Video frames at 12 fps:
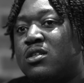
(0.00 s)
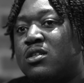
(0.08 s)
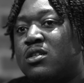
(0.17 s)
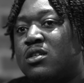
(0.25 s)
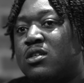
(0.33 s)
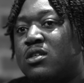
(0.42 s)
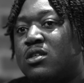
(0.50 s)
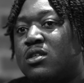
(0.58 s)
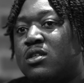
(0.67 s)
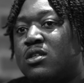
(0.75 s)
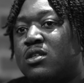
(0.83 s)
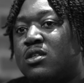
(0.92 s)

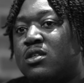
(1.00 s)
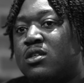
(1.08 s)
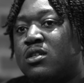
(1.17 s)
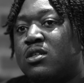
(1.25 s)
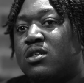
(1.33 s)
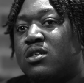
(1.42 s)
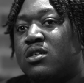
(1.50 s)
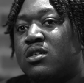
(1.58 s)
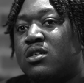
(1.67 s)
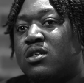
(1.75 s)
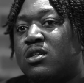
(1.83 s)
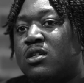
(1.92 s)

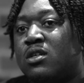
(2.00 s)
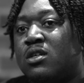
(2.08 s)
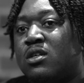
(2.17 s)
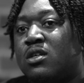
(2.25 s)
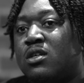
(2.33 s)
(silence)